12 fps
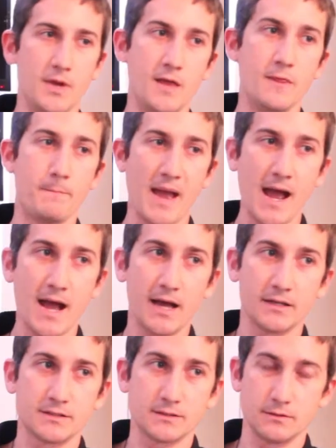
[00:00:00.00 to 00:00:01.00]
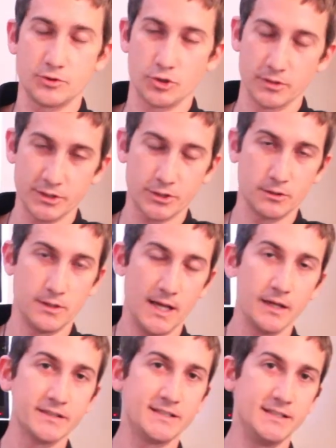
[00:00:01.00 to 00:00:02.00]
In the past, traditional
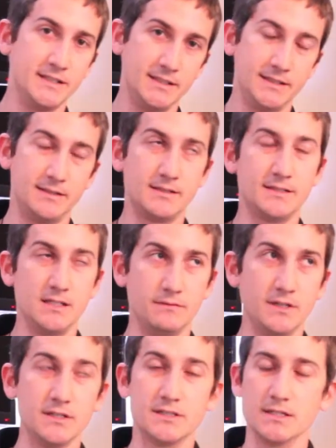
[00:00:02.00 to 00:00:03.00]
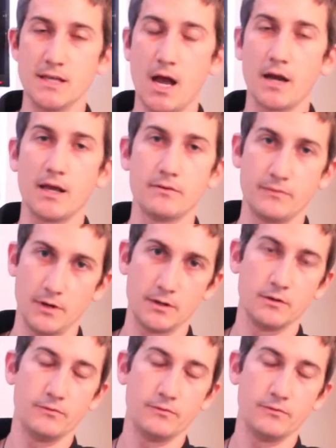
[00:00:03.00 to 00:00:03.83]
LCD TVs did not have very good